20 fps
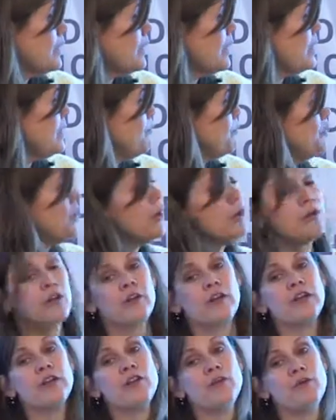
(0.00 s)
And then we all
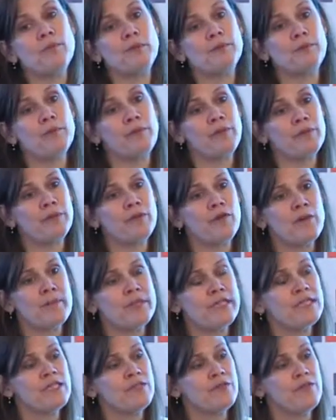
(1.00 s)
know that human
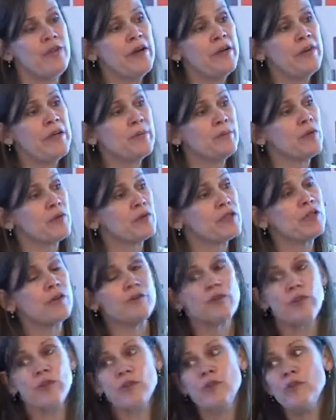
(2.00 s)
performance is variable, so
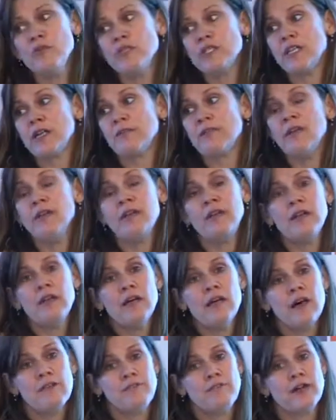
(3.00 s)
if you're using
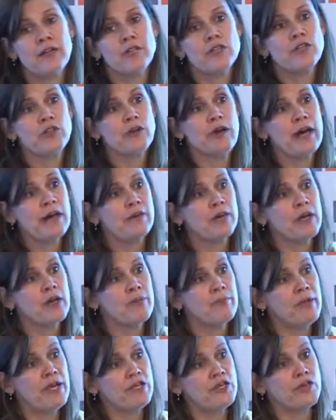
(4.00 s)
a functional
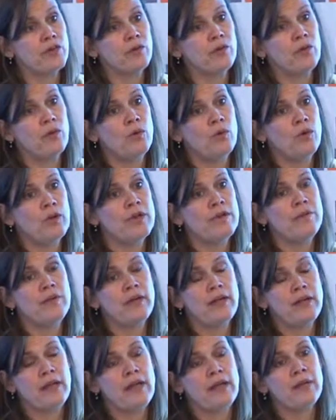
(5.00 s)
outcome measure or
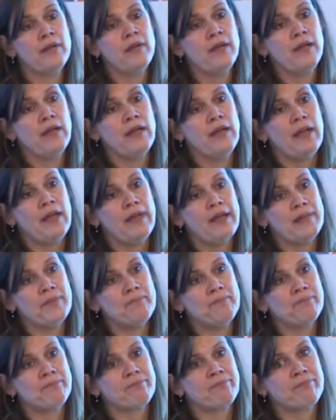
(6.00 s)
even a
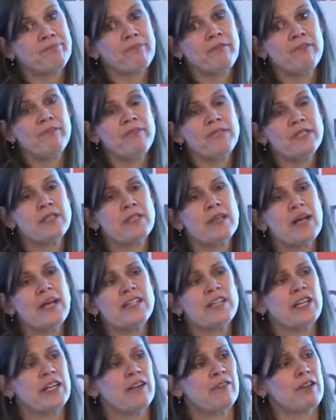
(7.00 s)

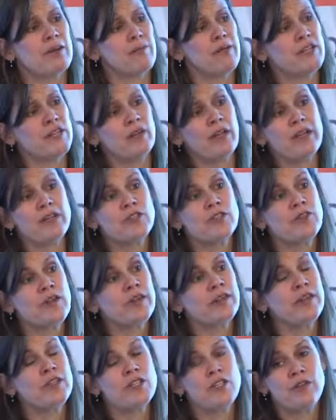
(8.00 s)
physiologic outcome measure like
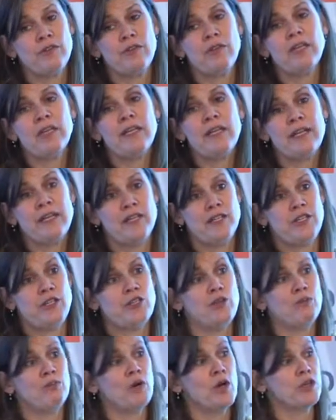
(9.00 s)
strength, that you need to
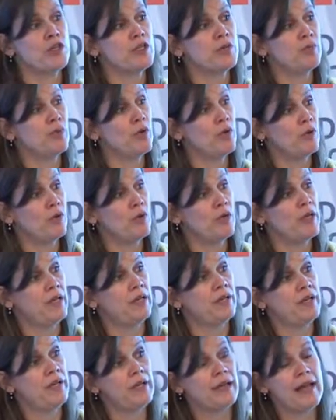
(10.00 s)
do multiple
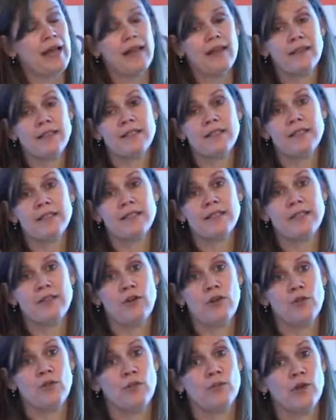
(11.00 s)
analysis
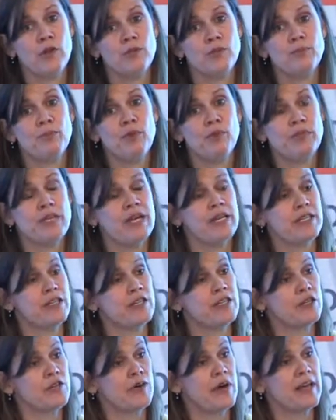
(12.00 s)
over multiple days
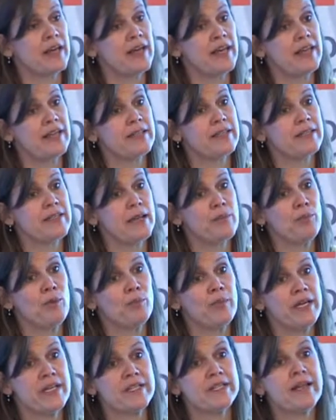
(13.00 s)
to try to get a
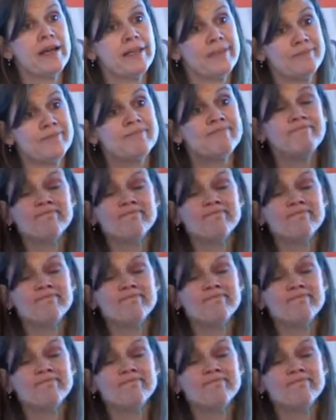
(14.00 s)
stable baseline.